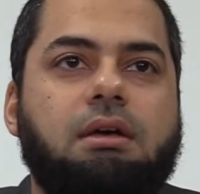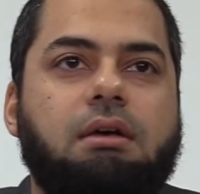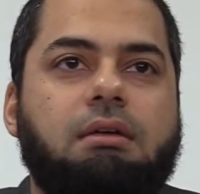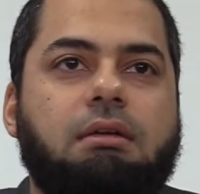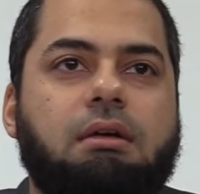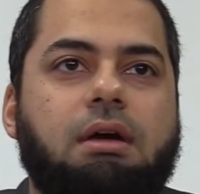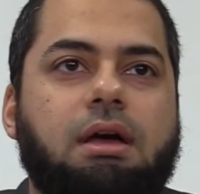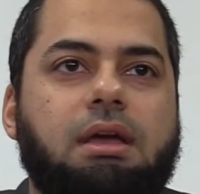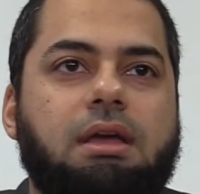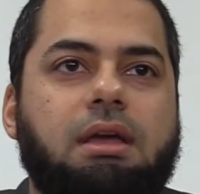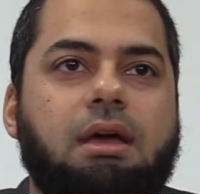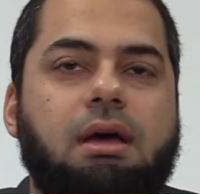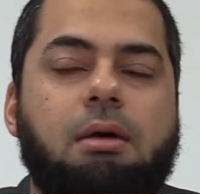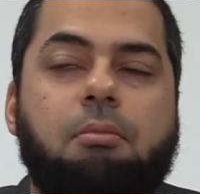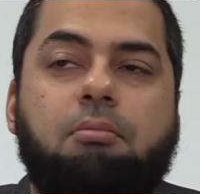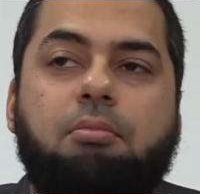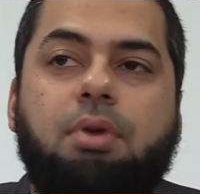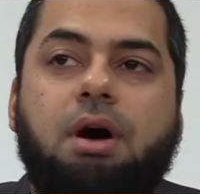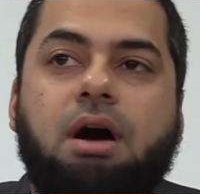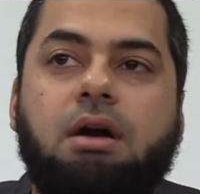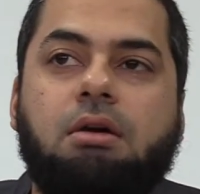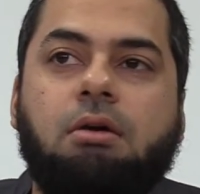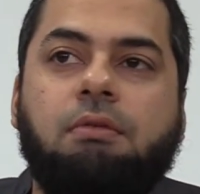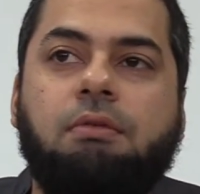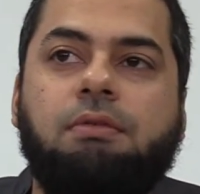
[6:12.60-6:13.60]
Right?
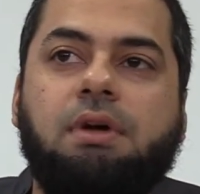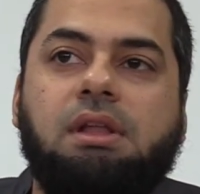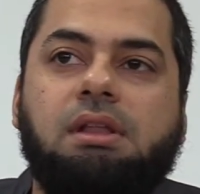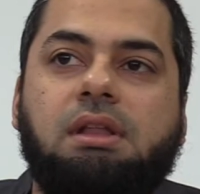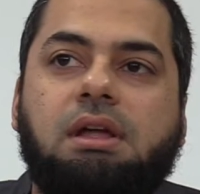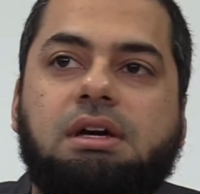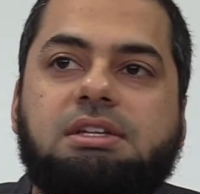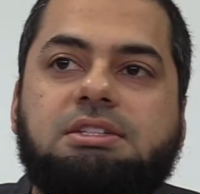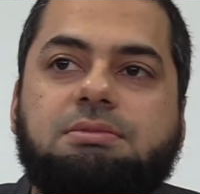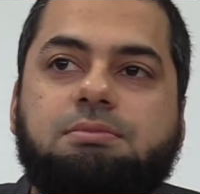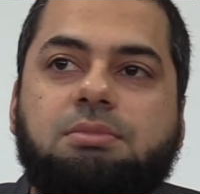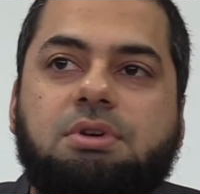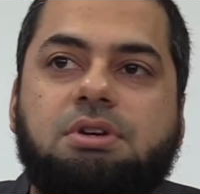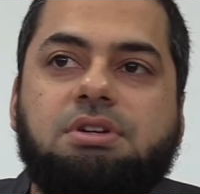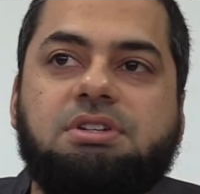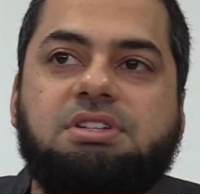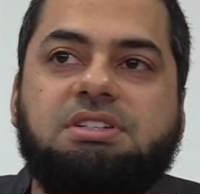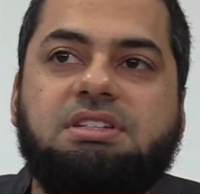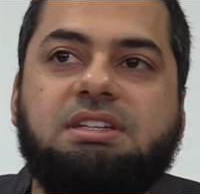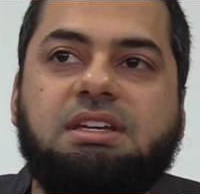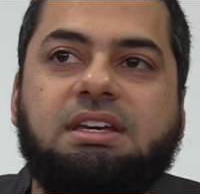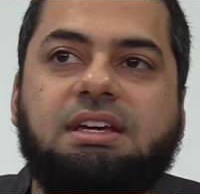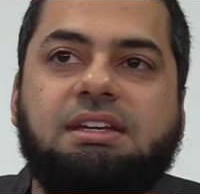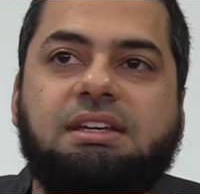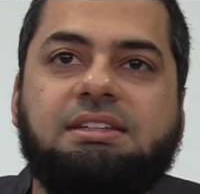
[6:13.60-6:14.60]
Part of Allah's
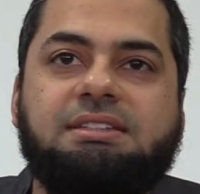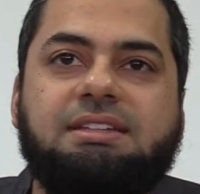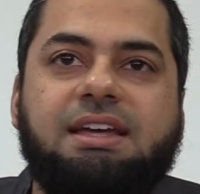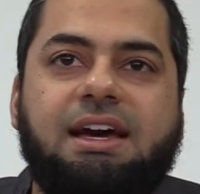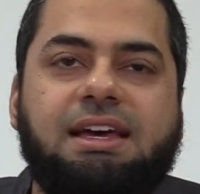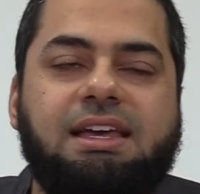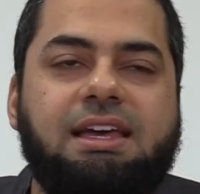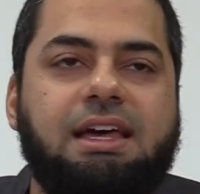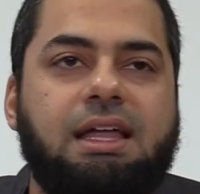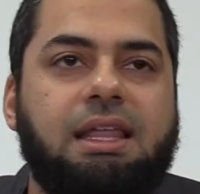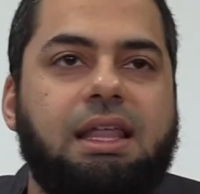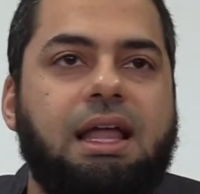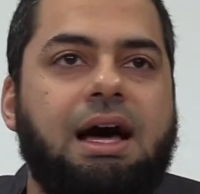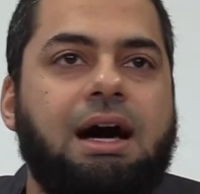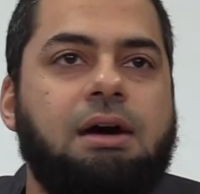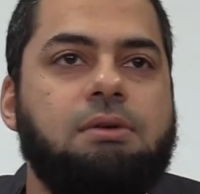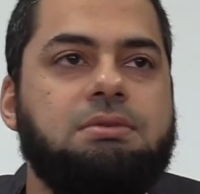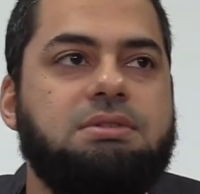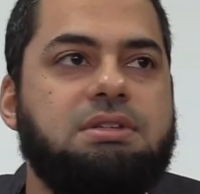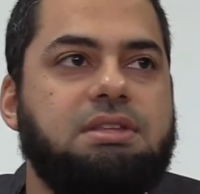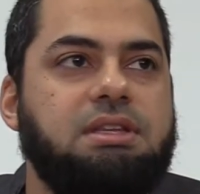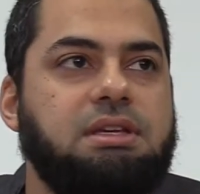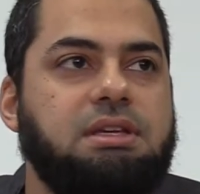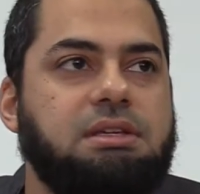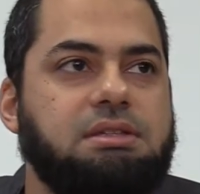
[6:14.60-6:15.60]
mercy is that He
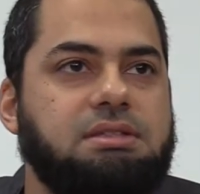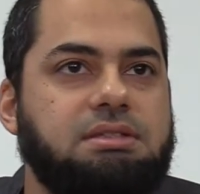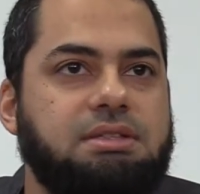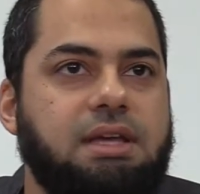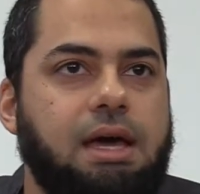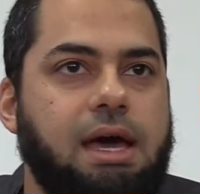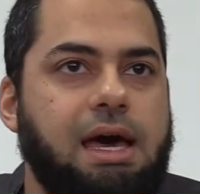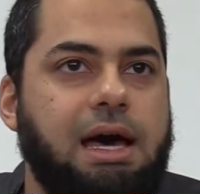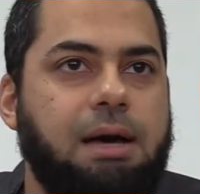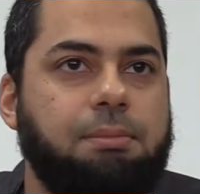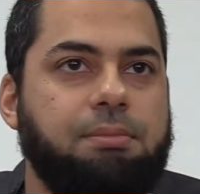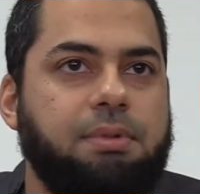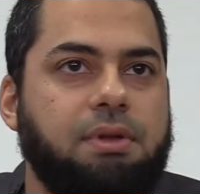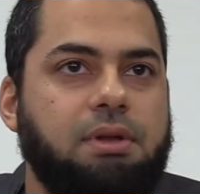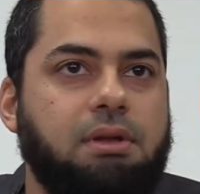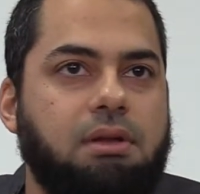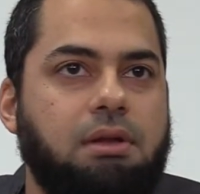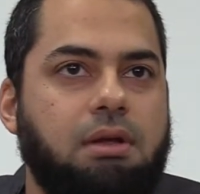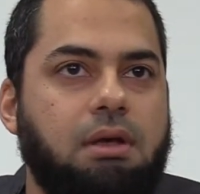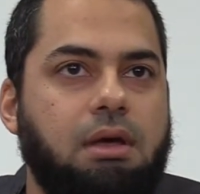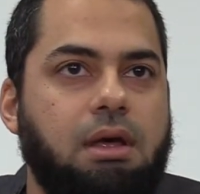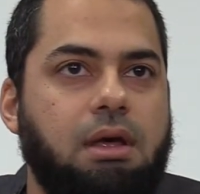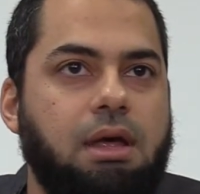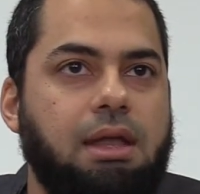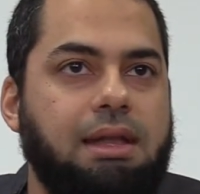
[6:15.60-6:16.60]
allows things to happen.
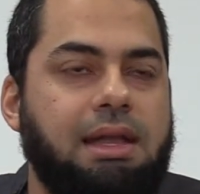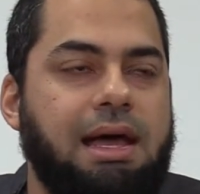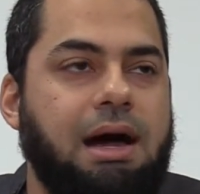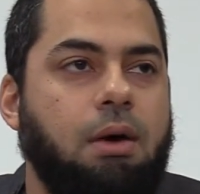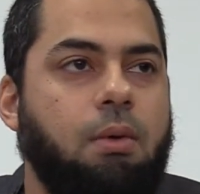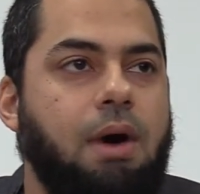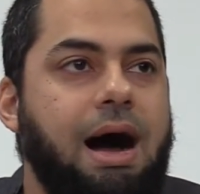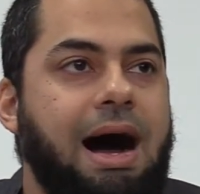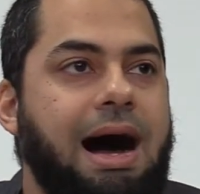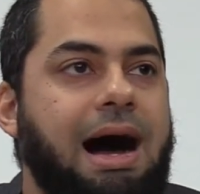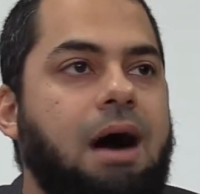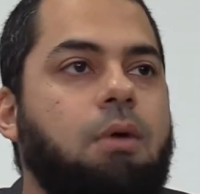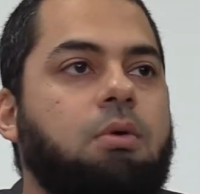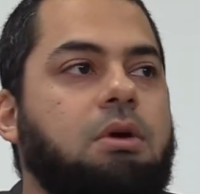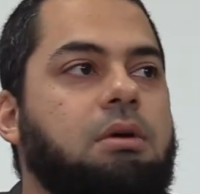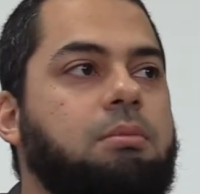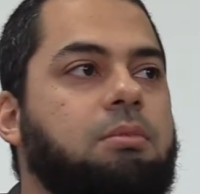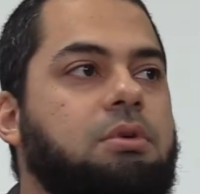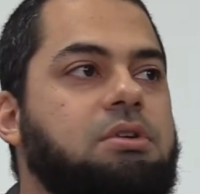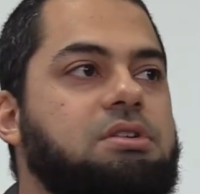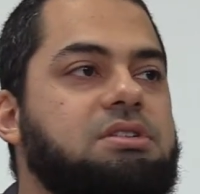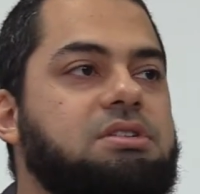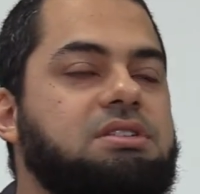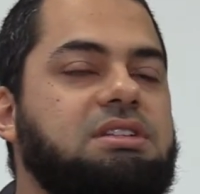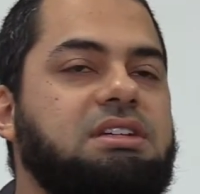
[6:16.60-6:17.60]
Now, our
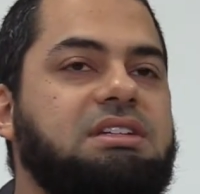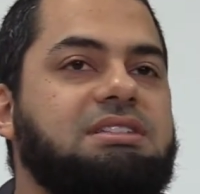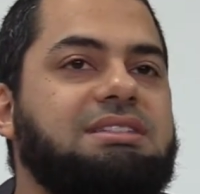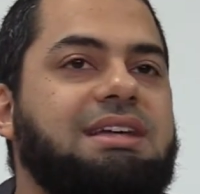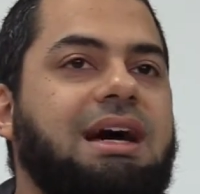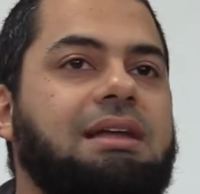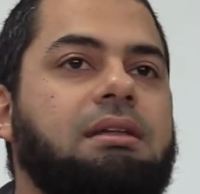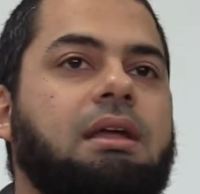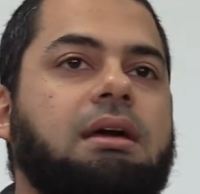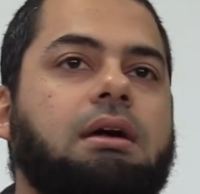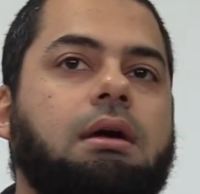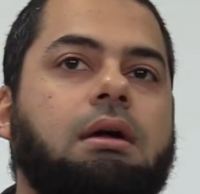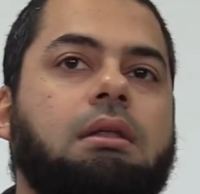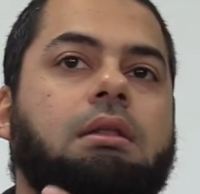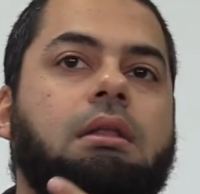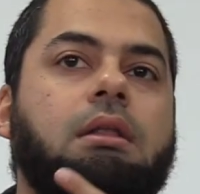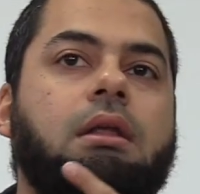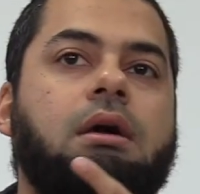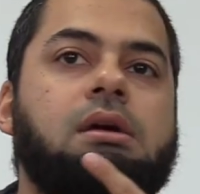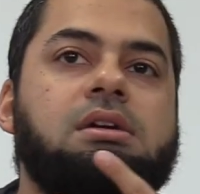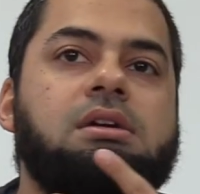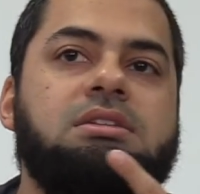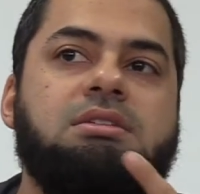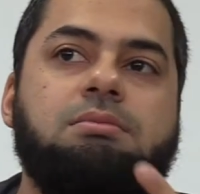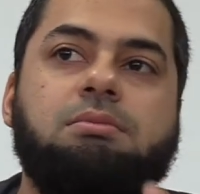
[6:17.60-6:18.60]
mercy is not like
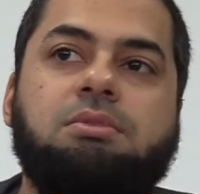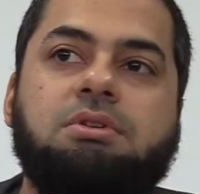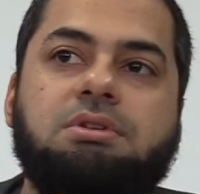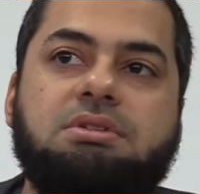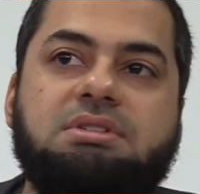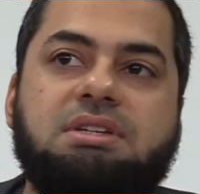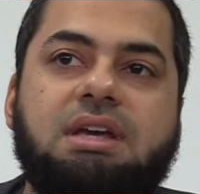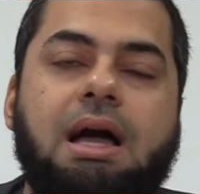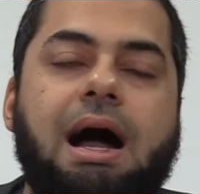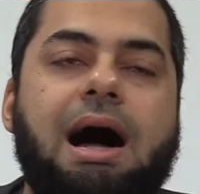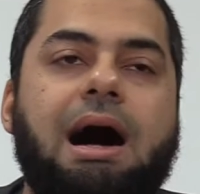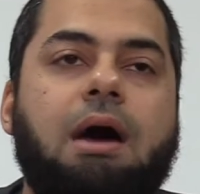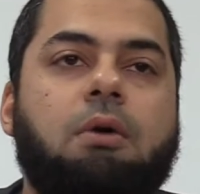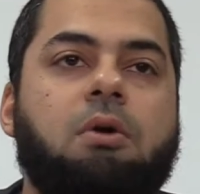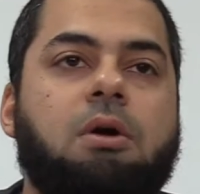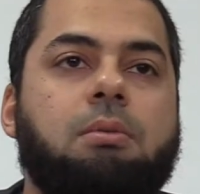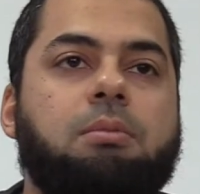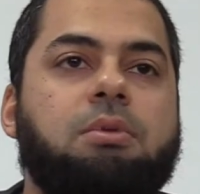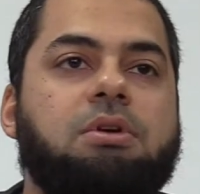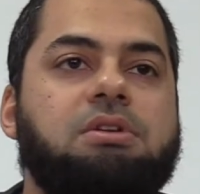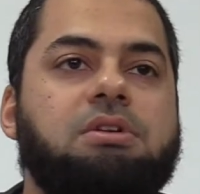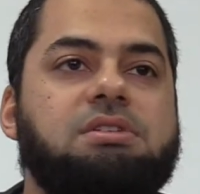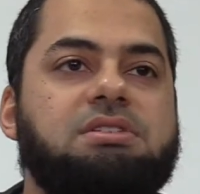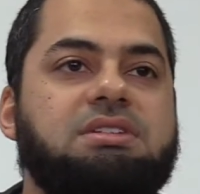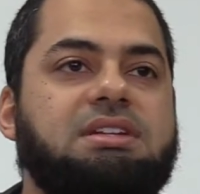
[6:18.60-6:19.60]
Allah's mercy. Our
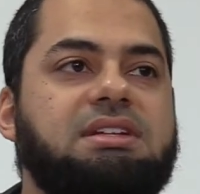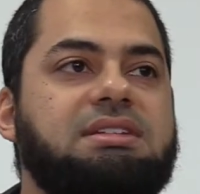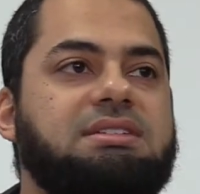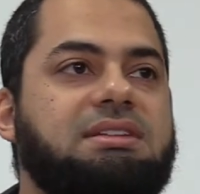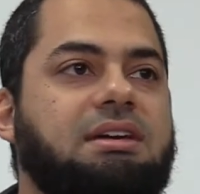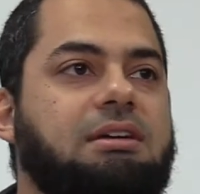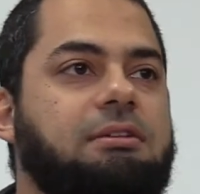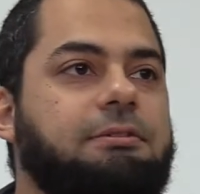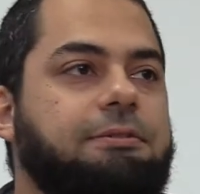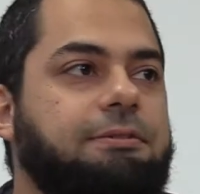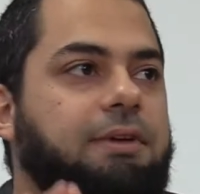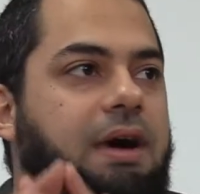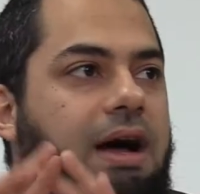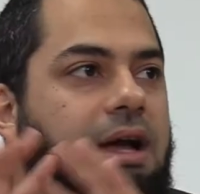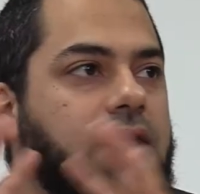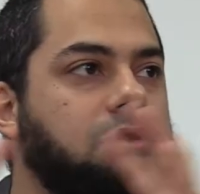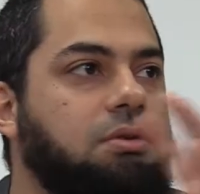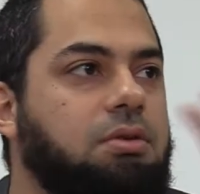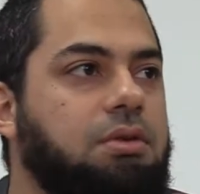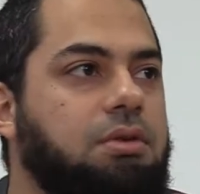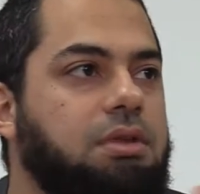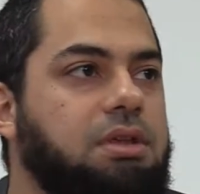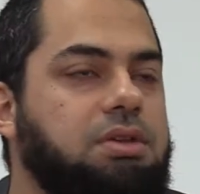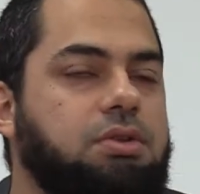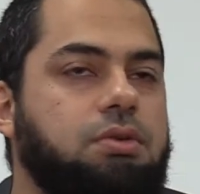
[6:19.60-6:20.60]
mercy is confined
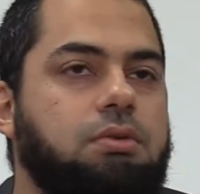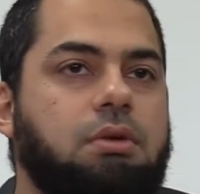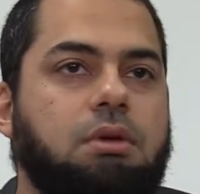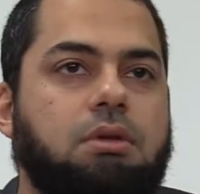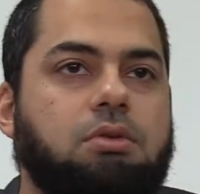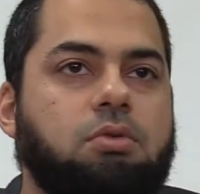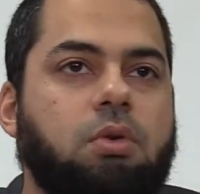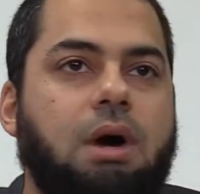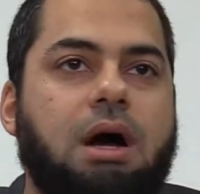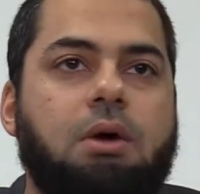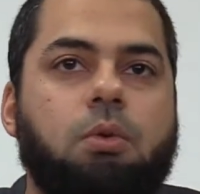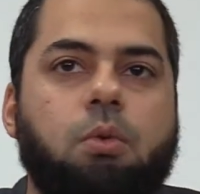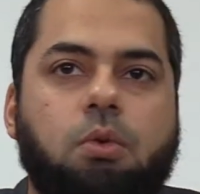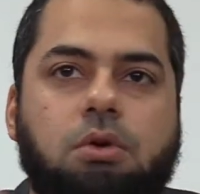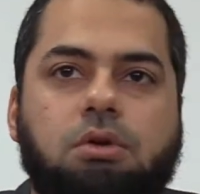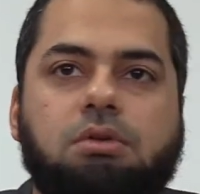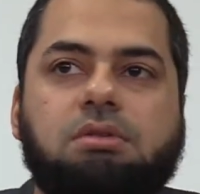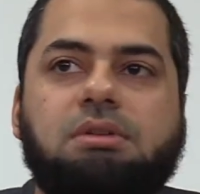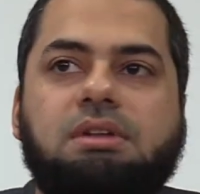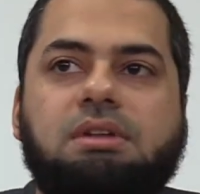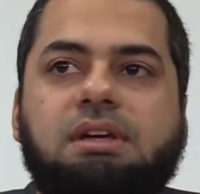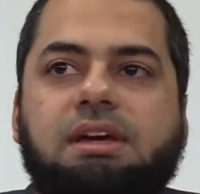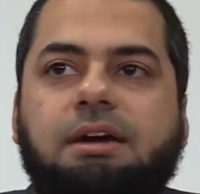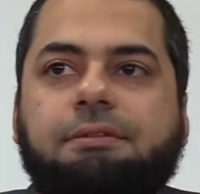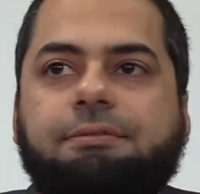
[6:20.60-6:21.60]
to our
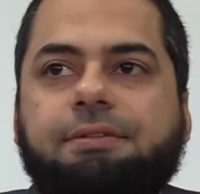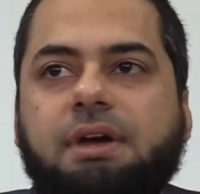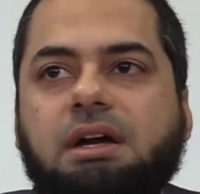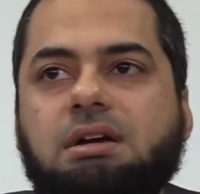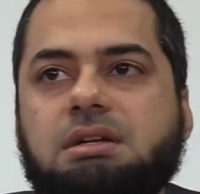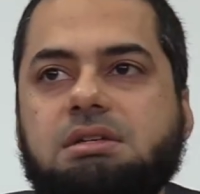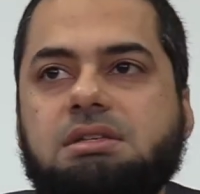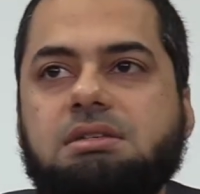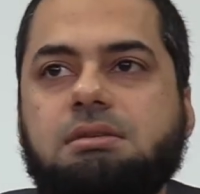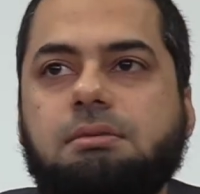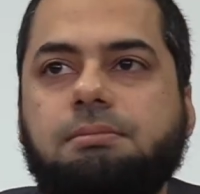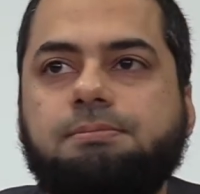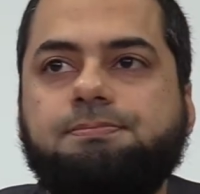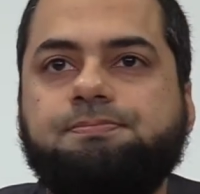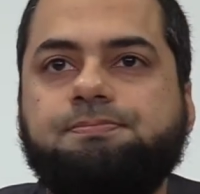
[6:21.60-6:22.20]
worldly affairs.